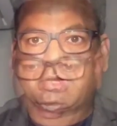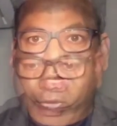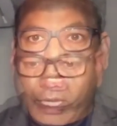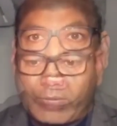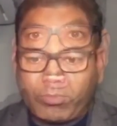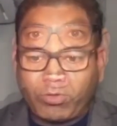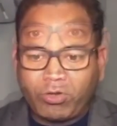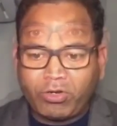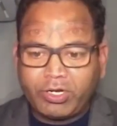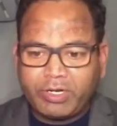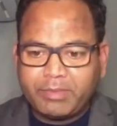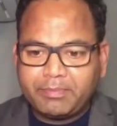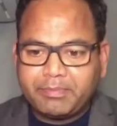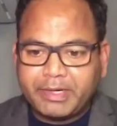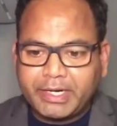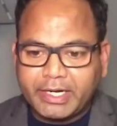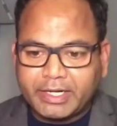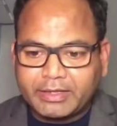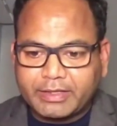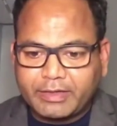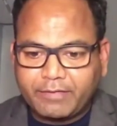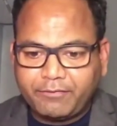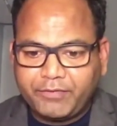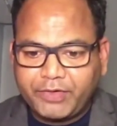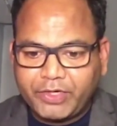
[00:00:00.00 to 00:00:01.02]
I have already made
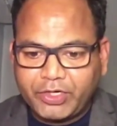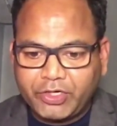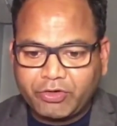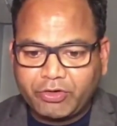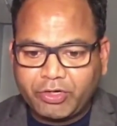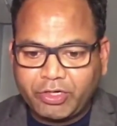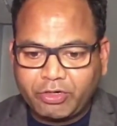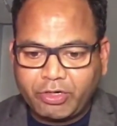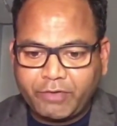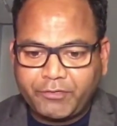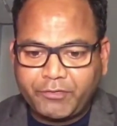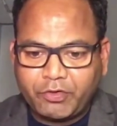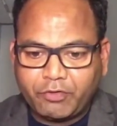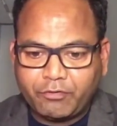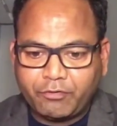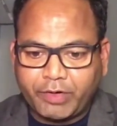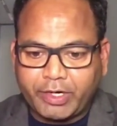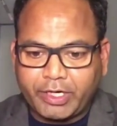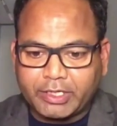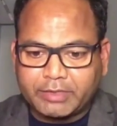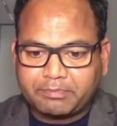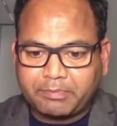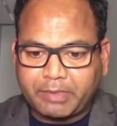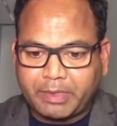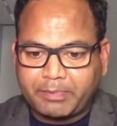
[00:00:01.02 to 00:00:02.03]
some video. You know, if you
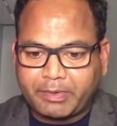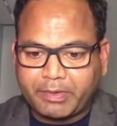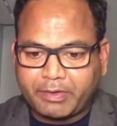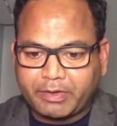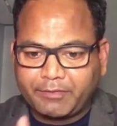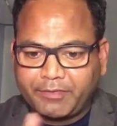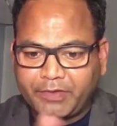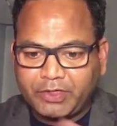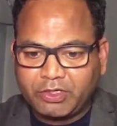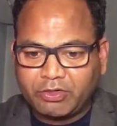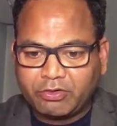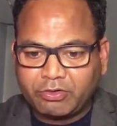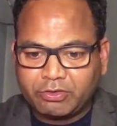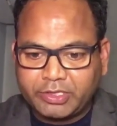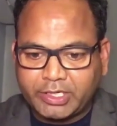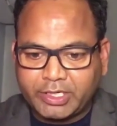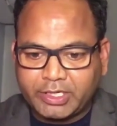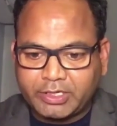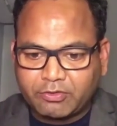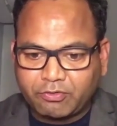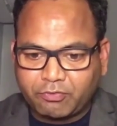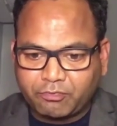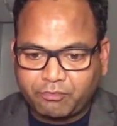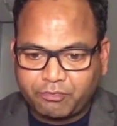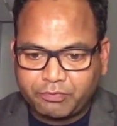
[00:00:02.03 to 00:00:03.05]
watch my previous video, that
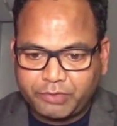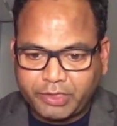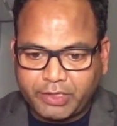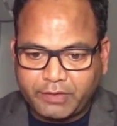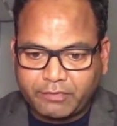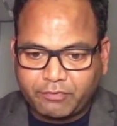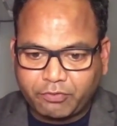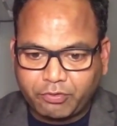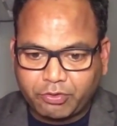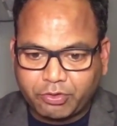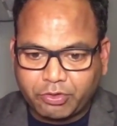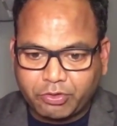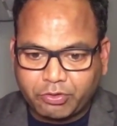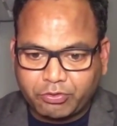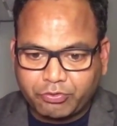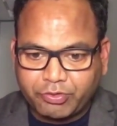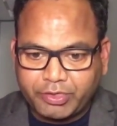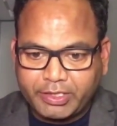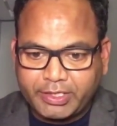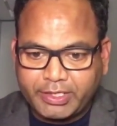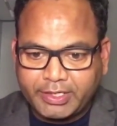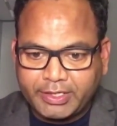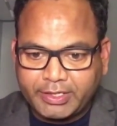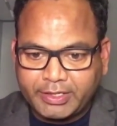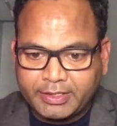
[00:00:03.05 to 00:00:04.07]
is that is for
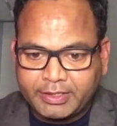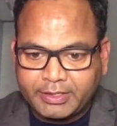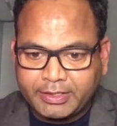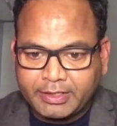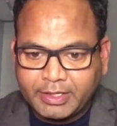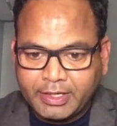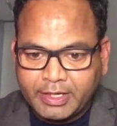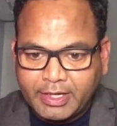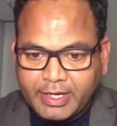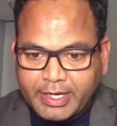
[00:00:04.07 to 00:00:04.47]
Sweden